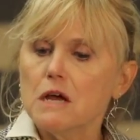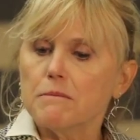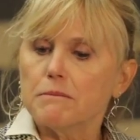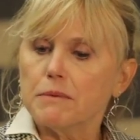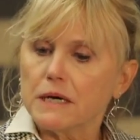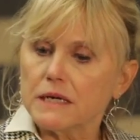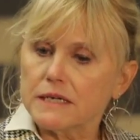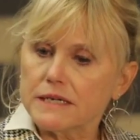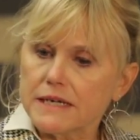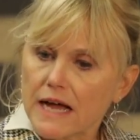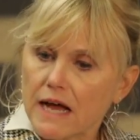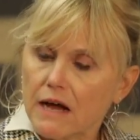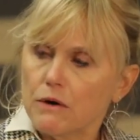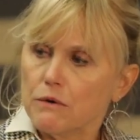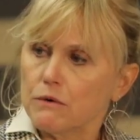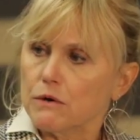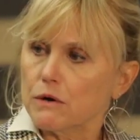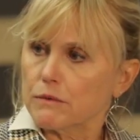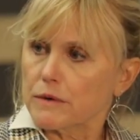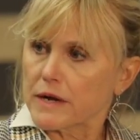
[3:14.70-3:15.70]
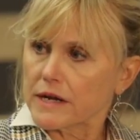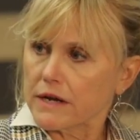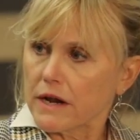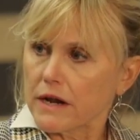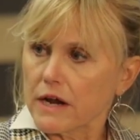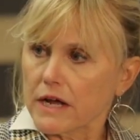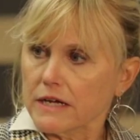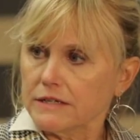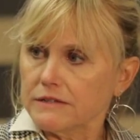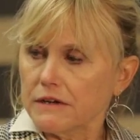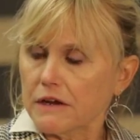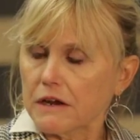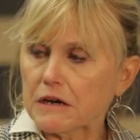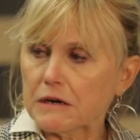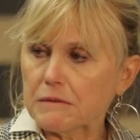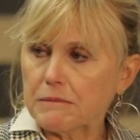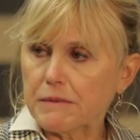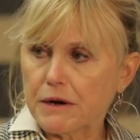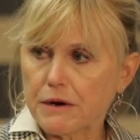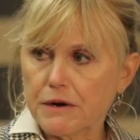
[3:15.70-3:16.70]
But now we're recognizing
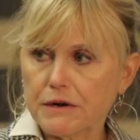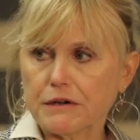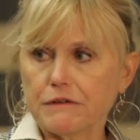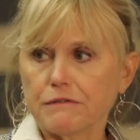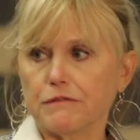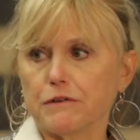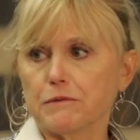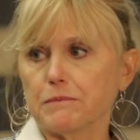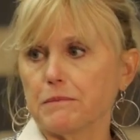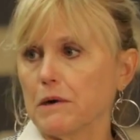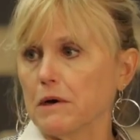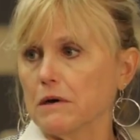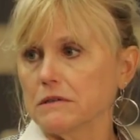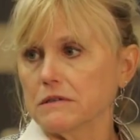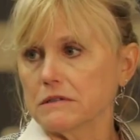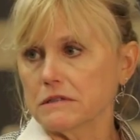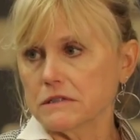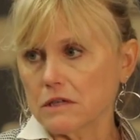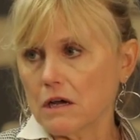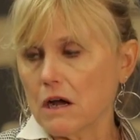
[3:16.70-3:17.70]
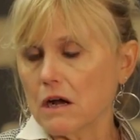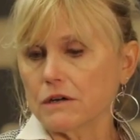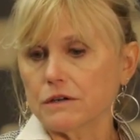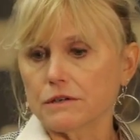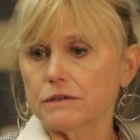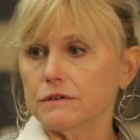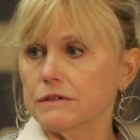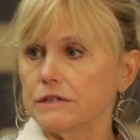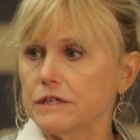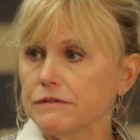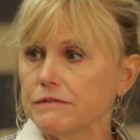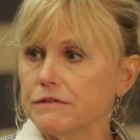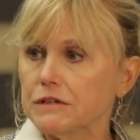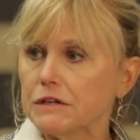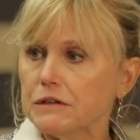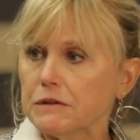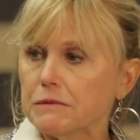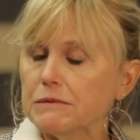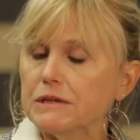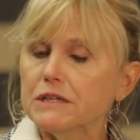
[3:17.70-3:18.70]
in American football and soccer and even
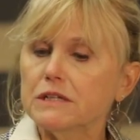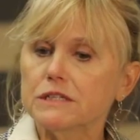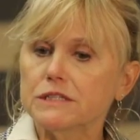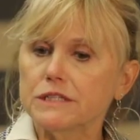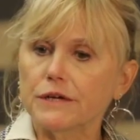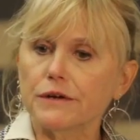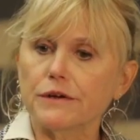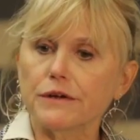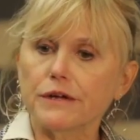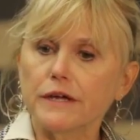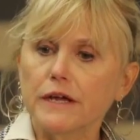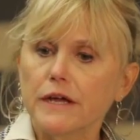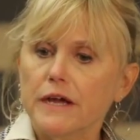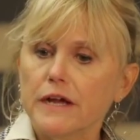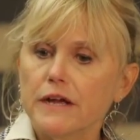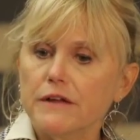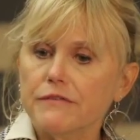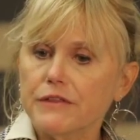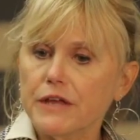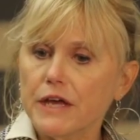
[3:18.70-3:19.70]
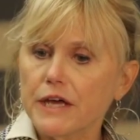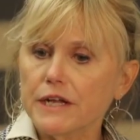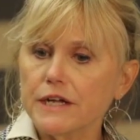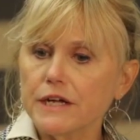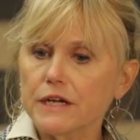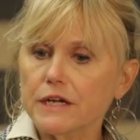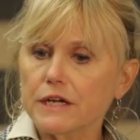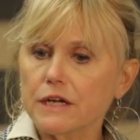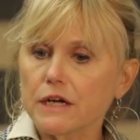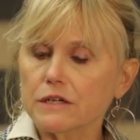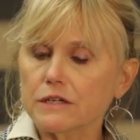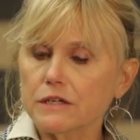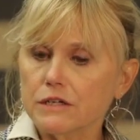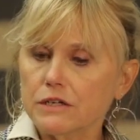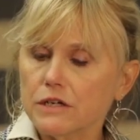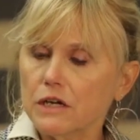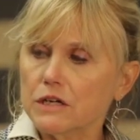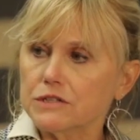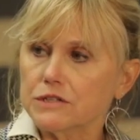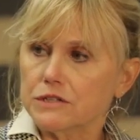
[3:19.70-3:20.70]
in the military that a
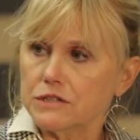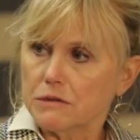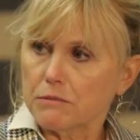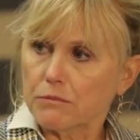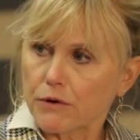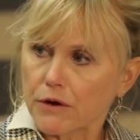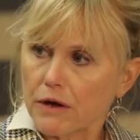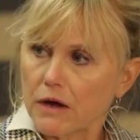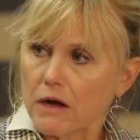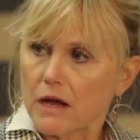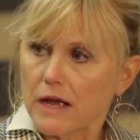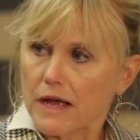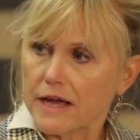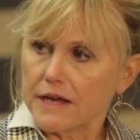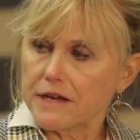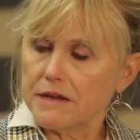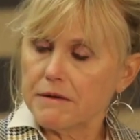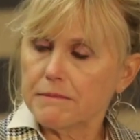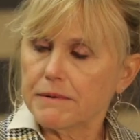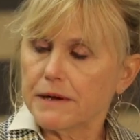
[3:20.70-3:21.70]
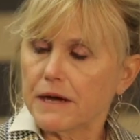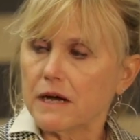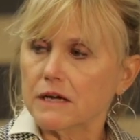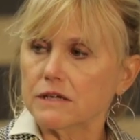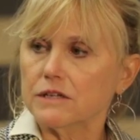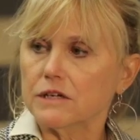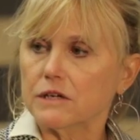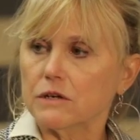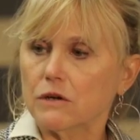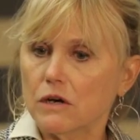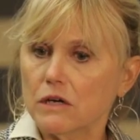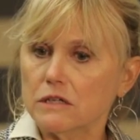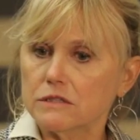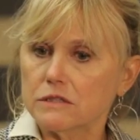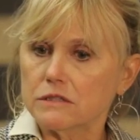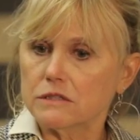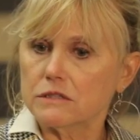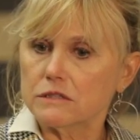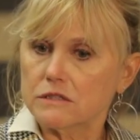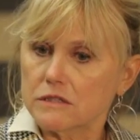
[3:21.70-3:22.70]
concussion, a head impact that
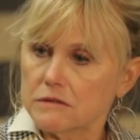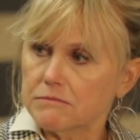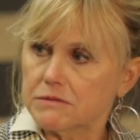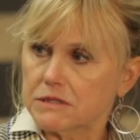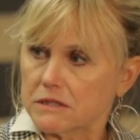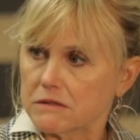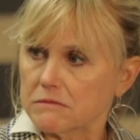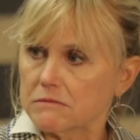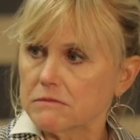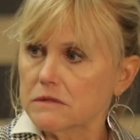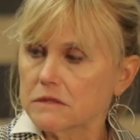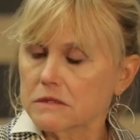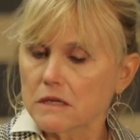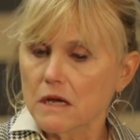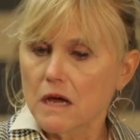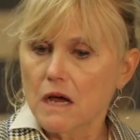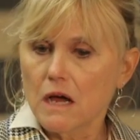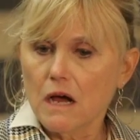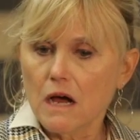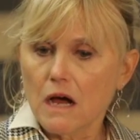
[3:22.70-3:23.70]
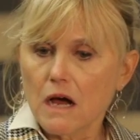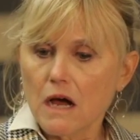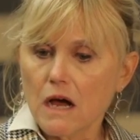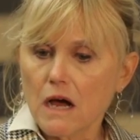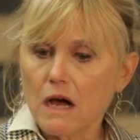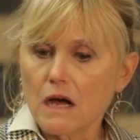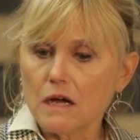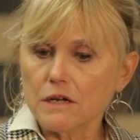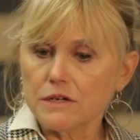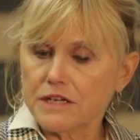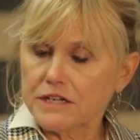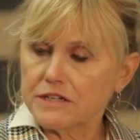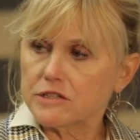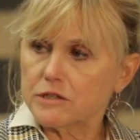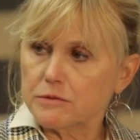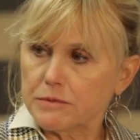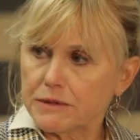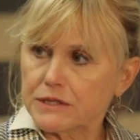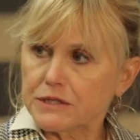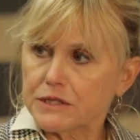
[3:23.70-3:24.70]
causes symptoms, needs
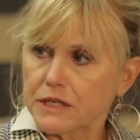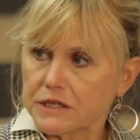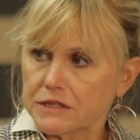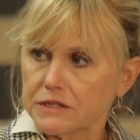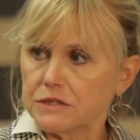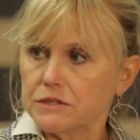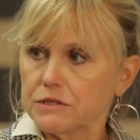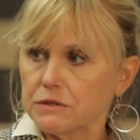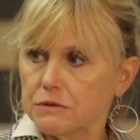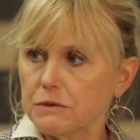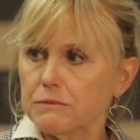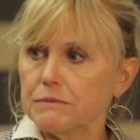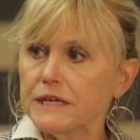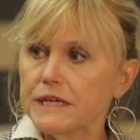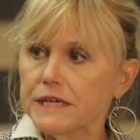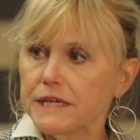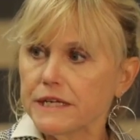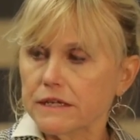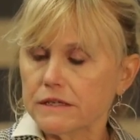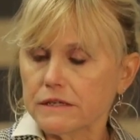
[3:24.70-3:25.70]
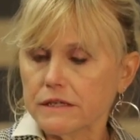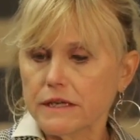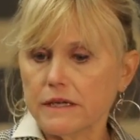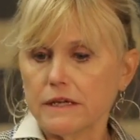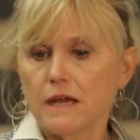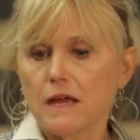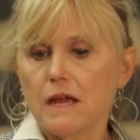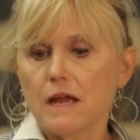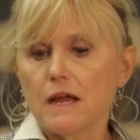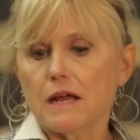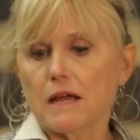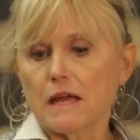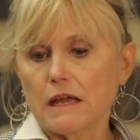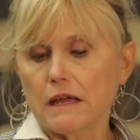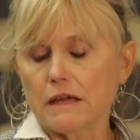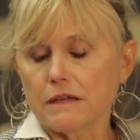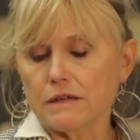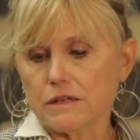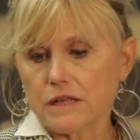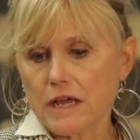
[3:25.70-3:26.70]
to be attended to immediately.
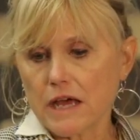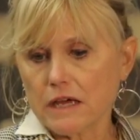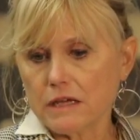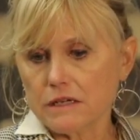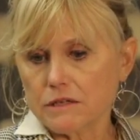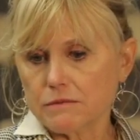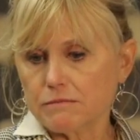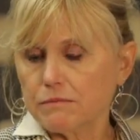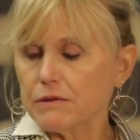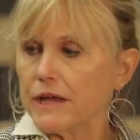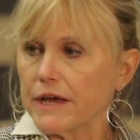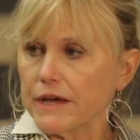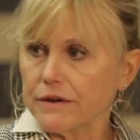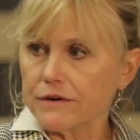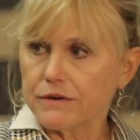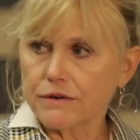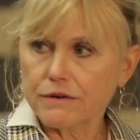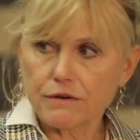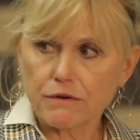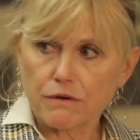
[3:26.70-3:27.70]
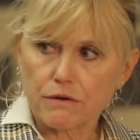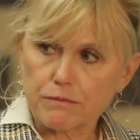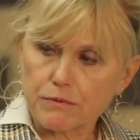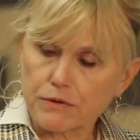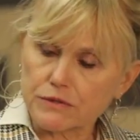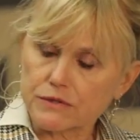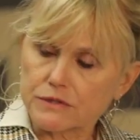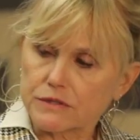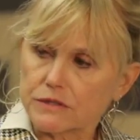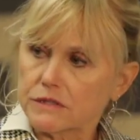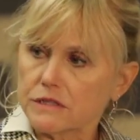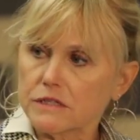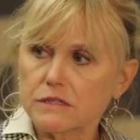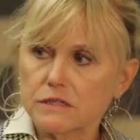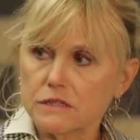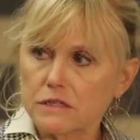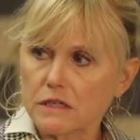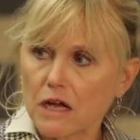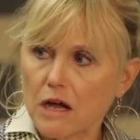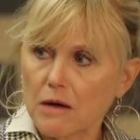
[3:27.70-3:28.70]
And that player or person
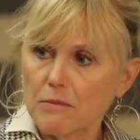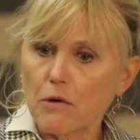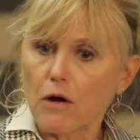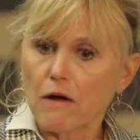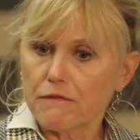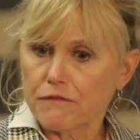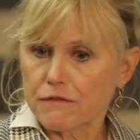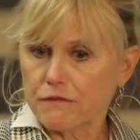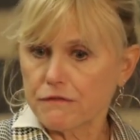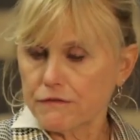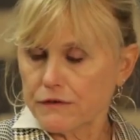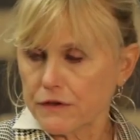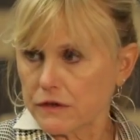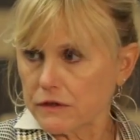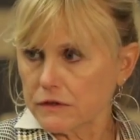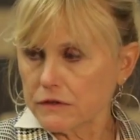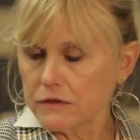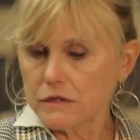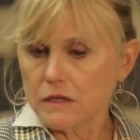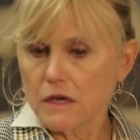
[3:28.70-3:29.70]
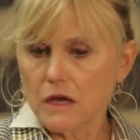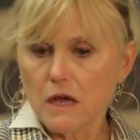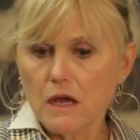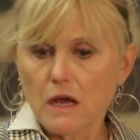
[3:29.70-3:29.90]
needs to come off the field,